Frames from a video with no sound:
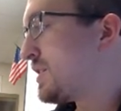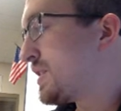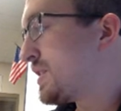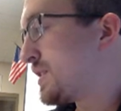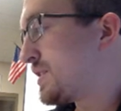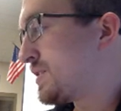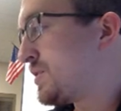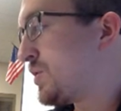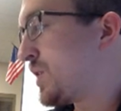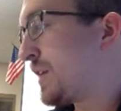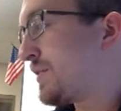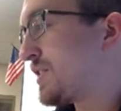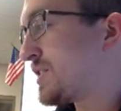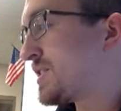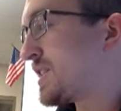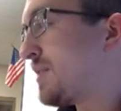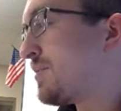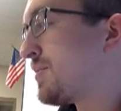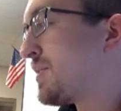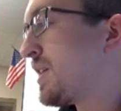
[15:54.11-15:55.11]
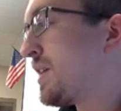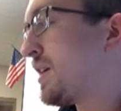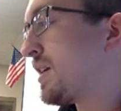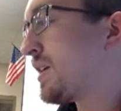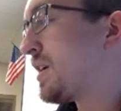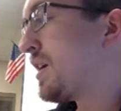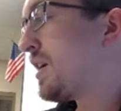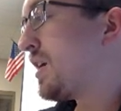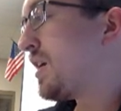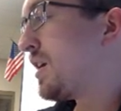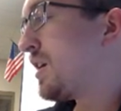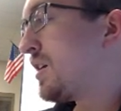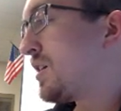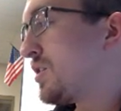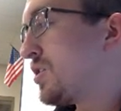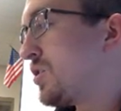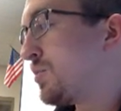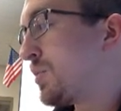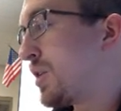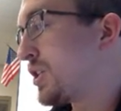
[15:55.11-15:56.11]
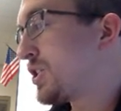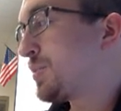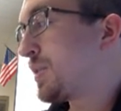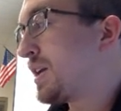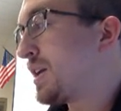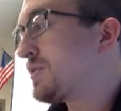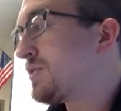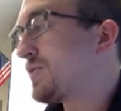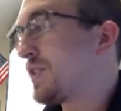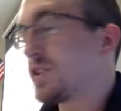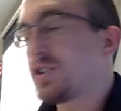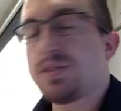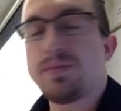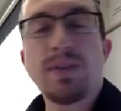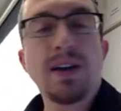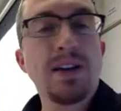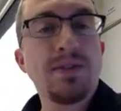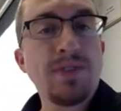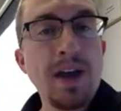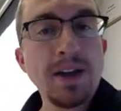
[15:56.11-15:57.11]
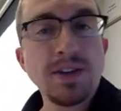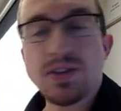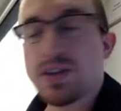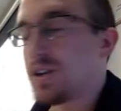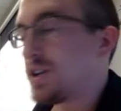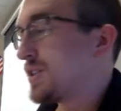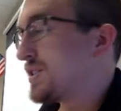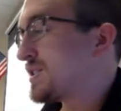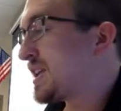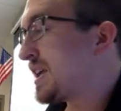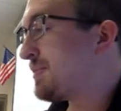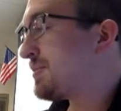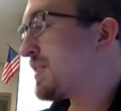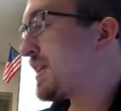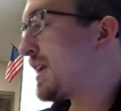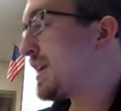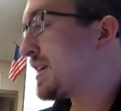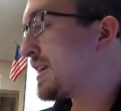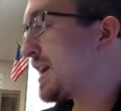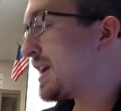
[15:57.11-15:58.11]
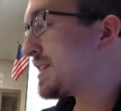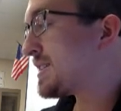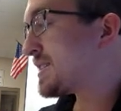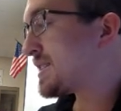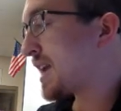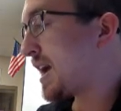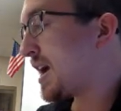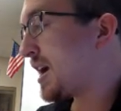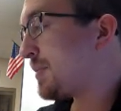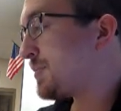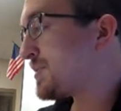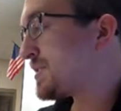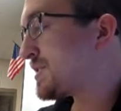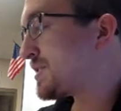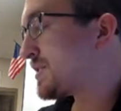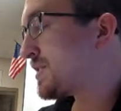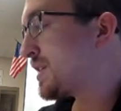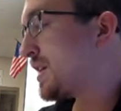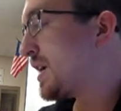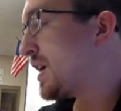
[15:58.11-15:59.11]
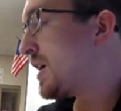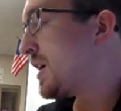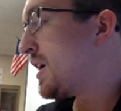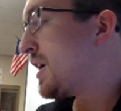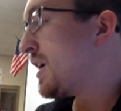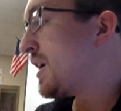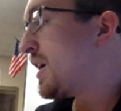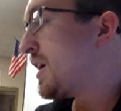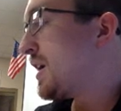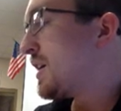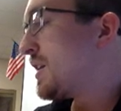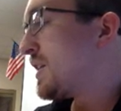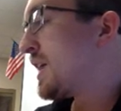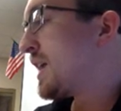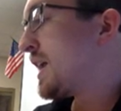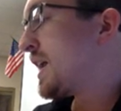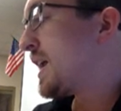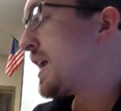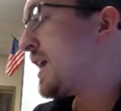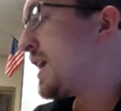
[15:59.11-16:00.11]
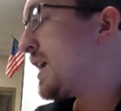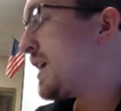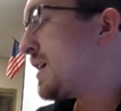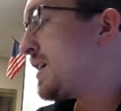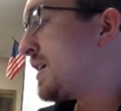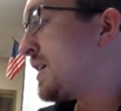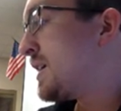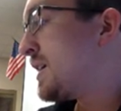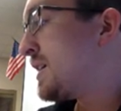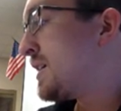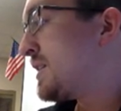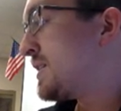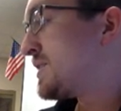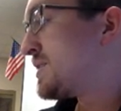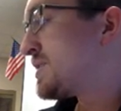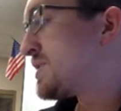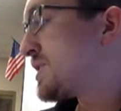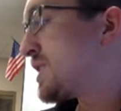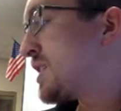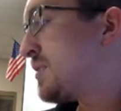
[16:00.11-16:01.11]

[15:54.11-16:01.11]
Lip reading: you have the same thing. You multiply your function by a factor. Same thing, except that a is in